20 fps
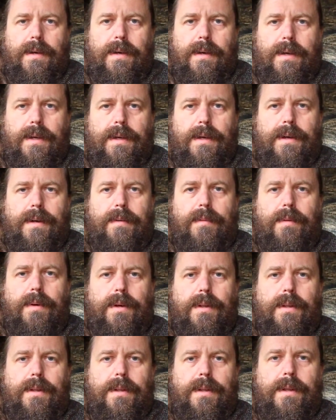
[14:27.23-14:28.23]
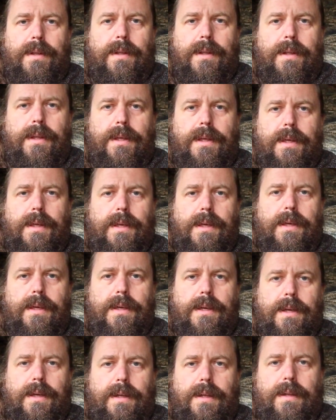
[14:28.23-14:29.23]
yeah, well,
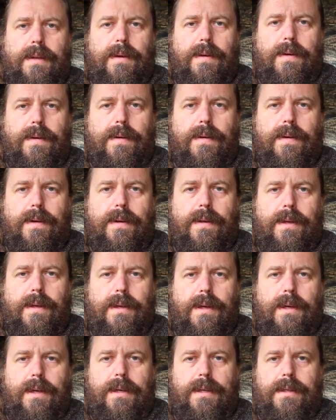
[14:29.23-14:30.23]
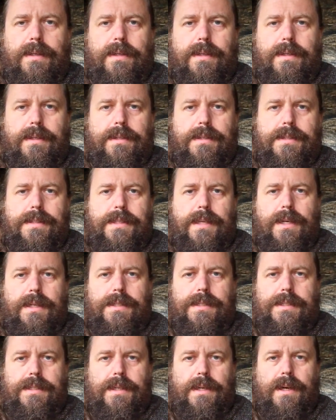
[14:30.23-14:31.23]
Clark K
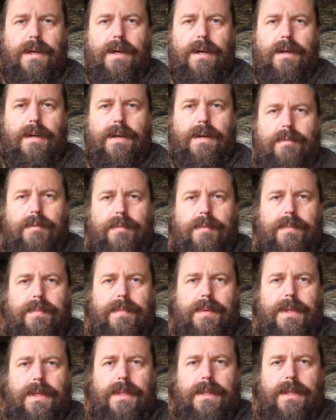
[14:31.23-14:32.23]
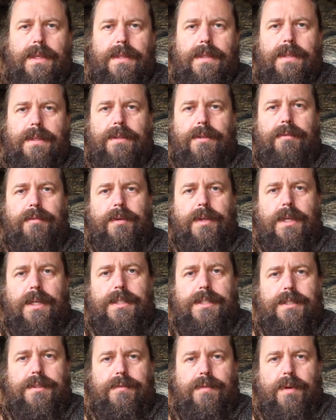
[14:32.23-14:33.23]
says I haven't been getting
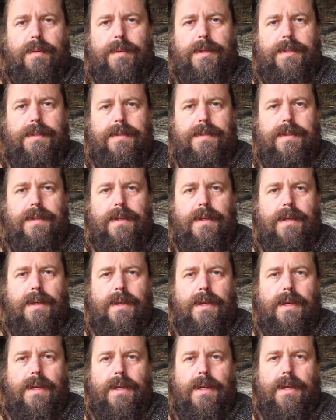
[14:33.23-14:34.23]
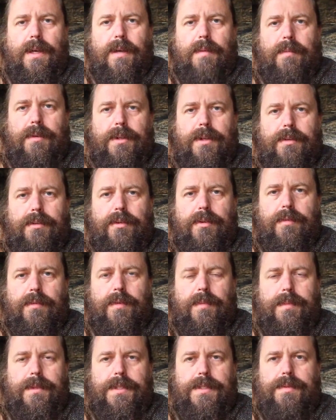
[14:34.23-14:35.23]
notifications from it, but I do
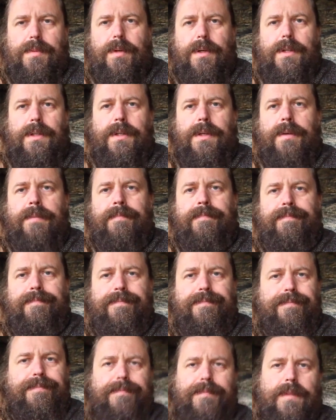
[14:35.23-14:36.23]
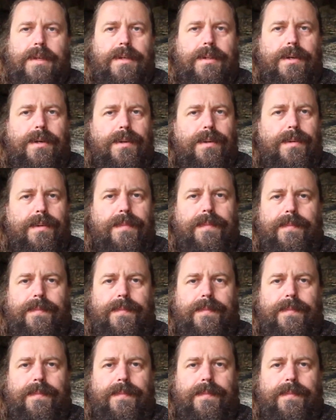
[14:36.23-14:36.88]
from this one. You know,